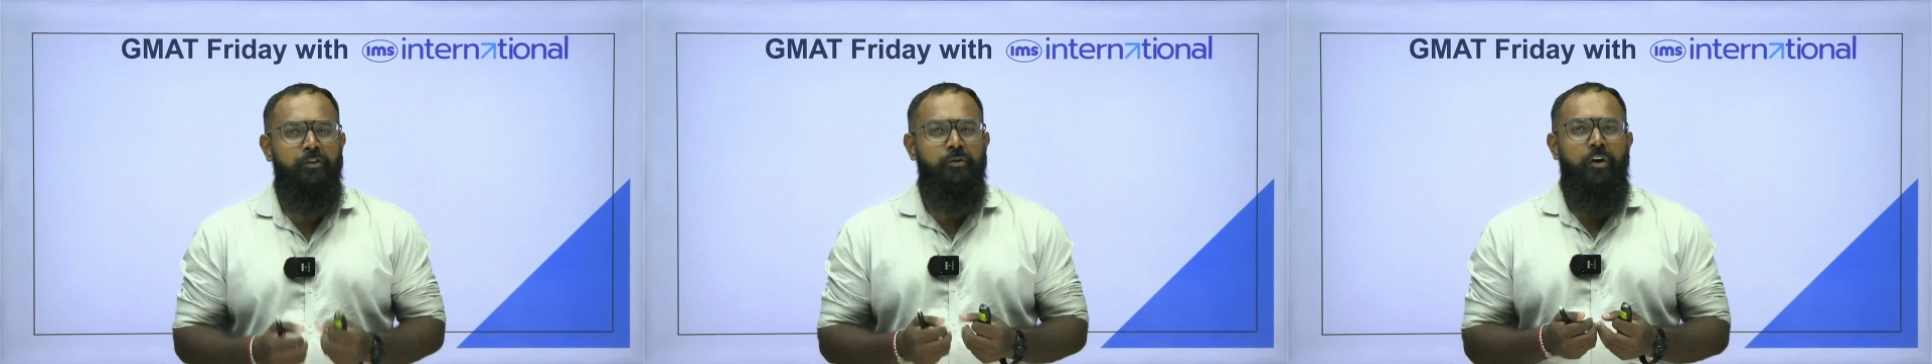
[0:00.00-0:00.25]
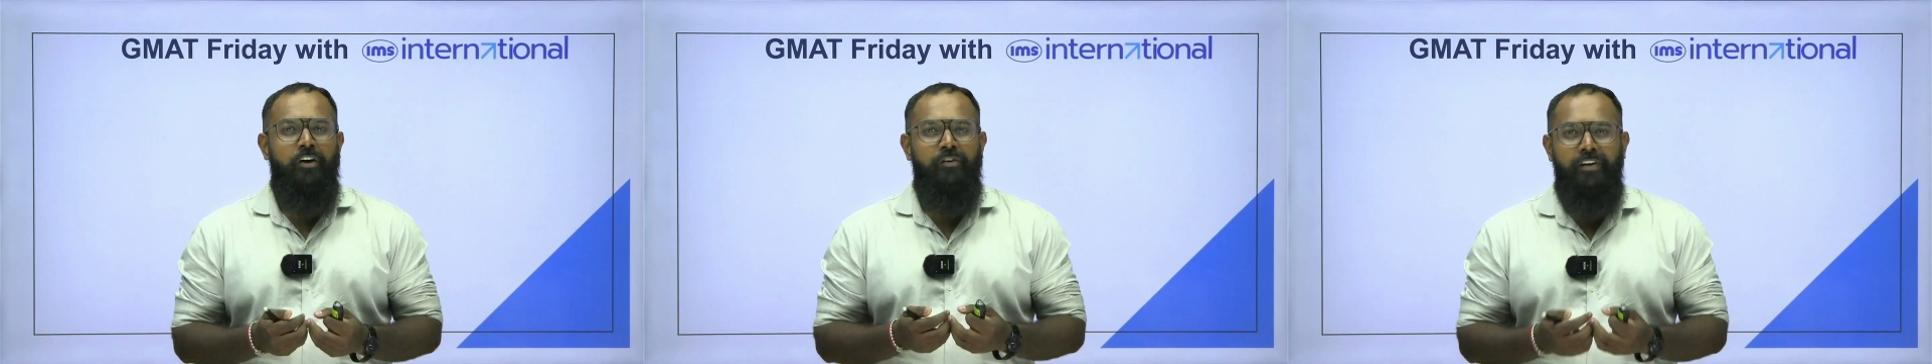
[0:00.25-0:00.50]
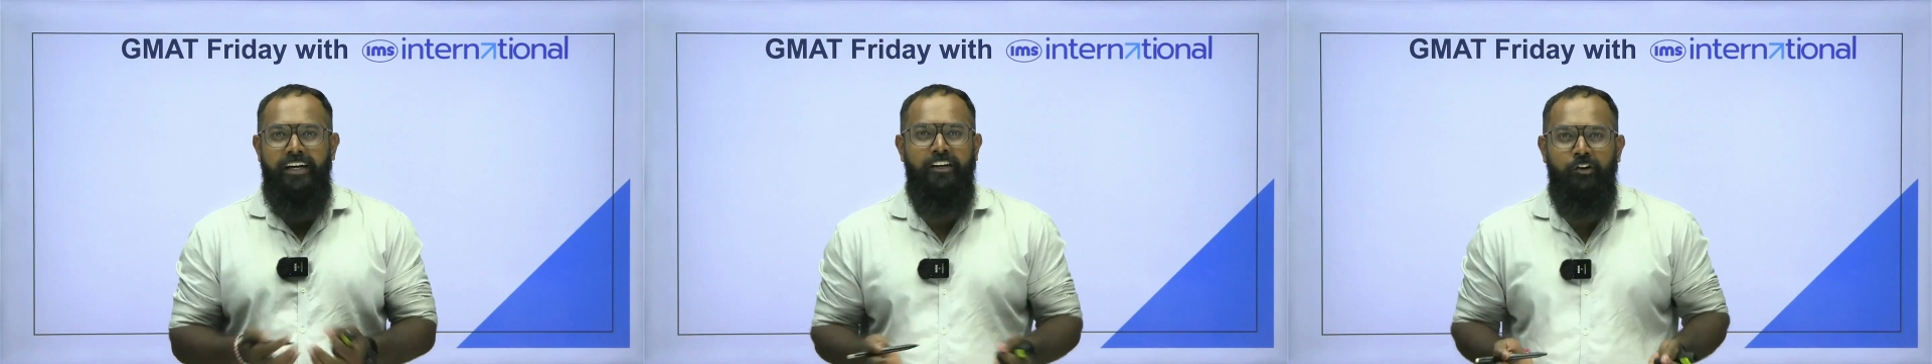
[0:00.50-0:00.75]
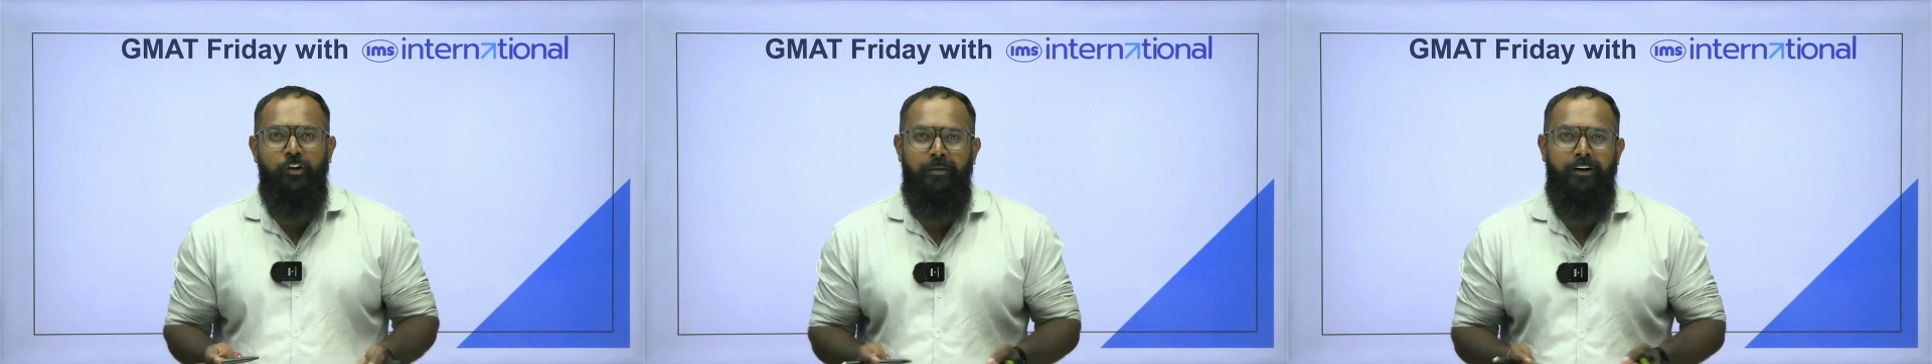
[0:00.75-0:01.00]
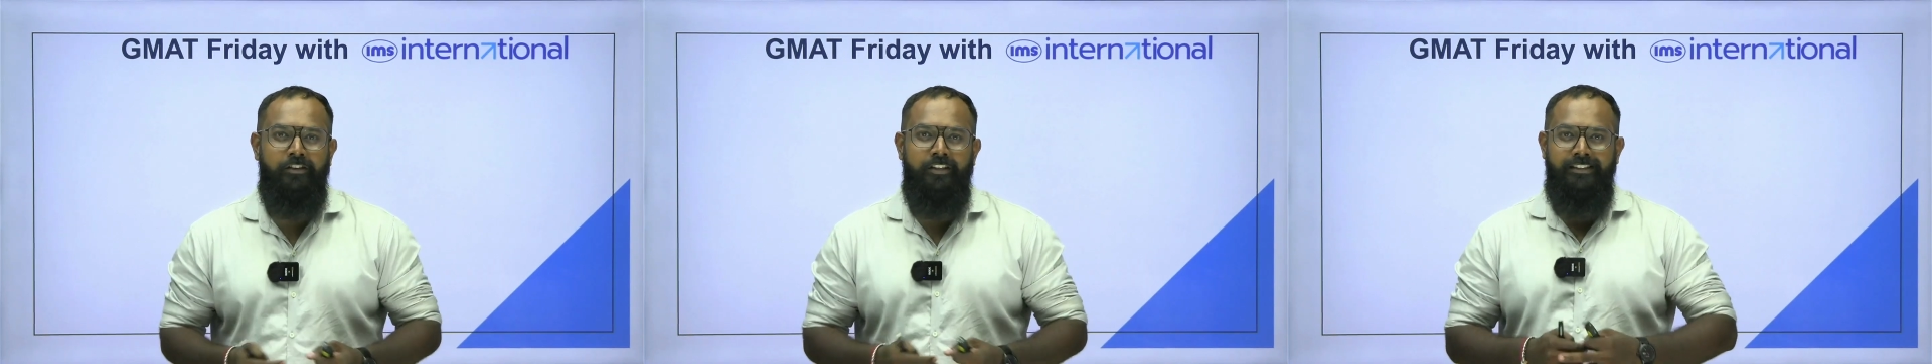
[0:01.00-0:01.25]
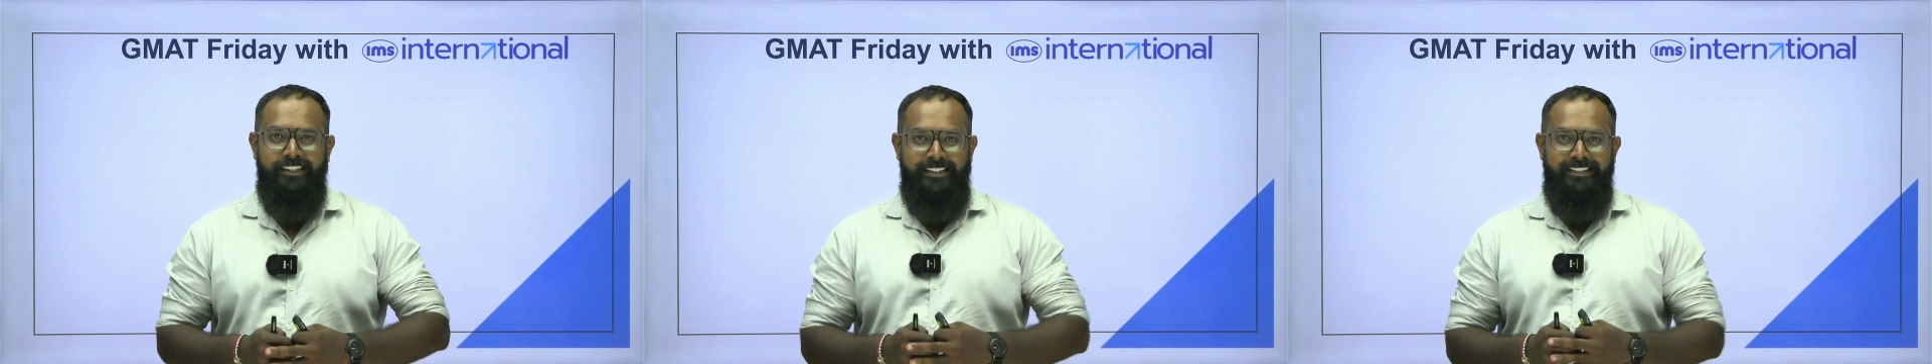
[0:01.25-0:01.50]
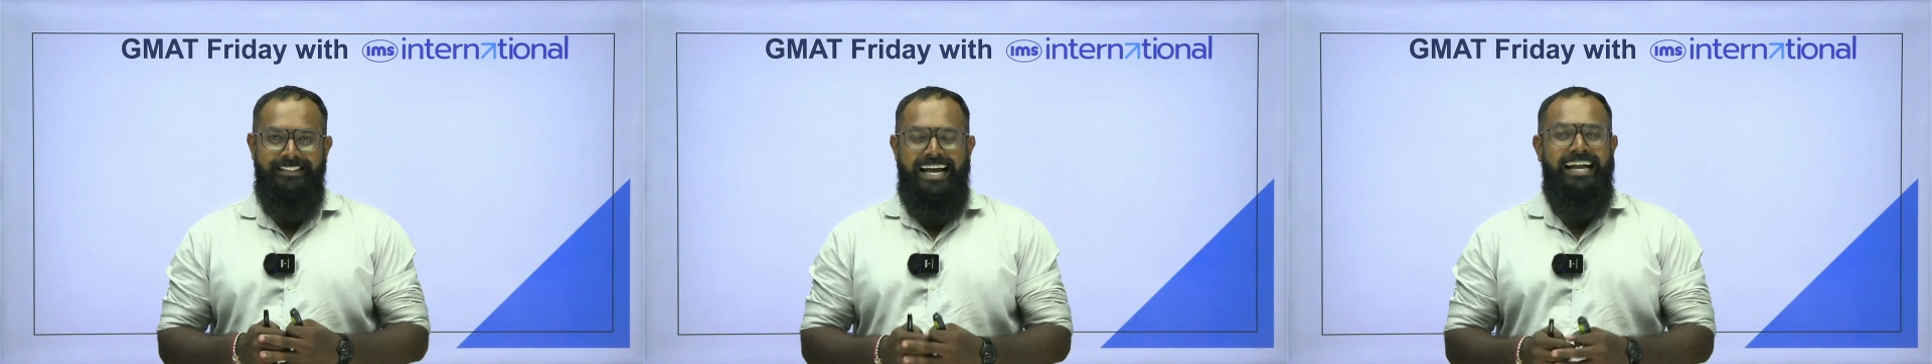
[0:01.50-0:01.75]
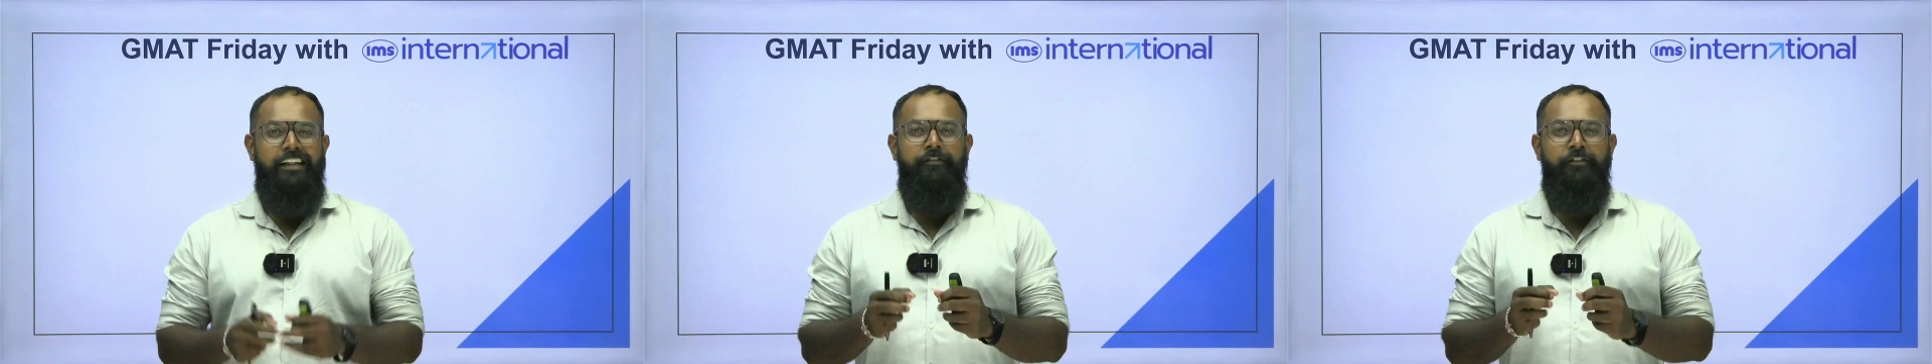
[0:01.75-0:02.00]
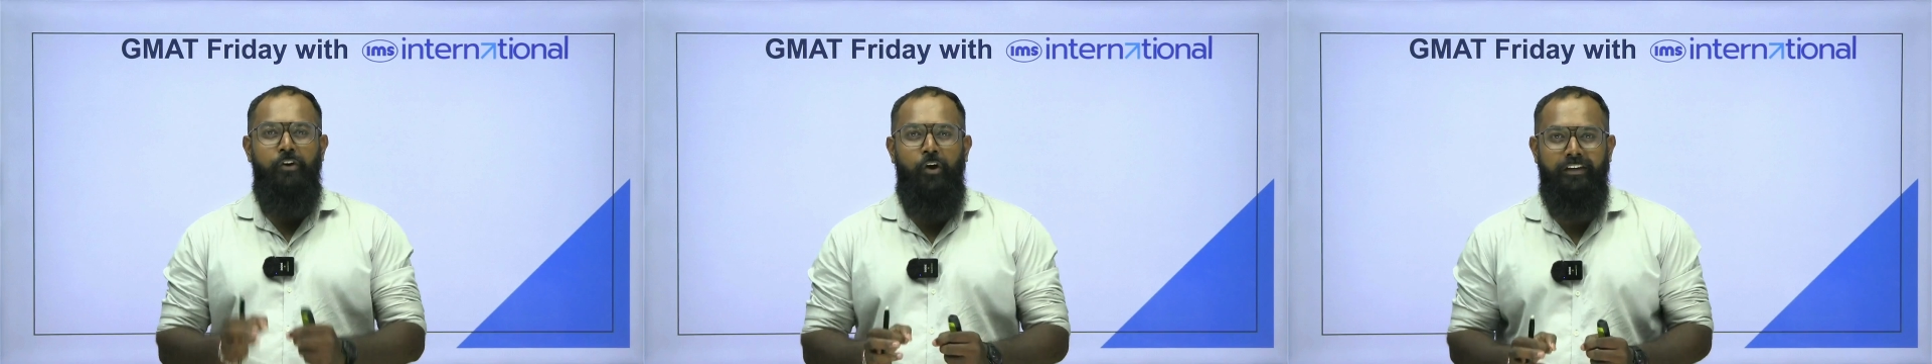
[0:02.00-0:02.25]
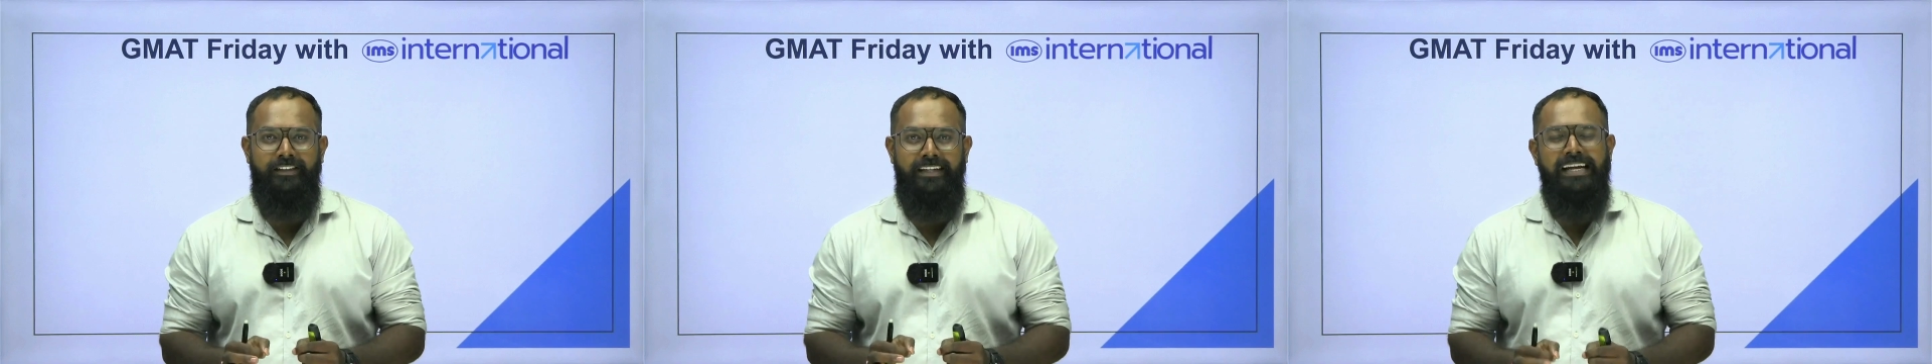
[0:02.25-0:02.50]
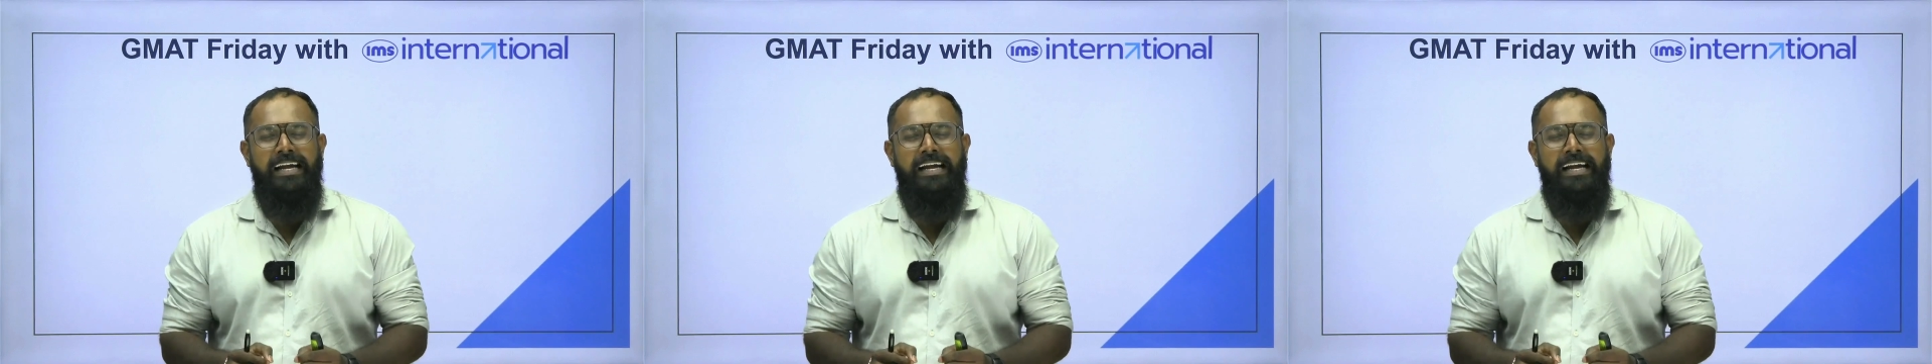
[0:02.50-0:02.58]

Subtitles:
you already know about the series. And if not,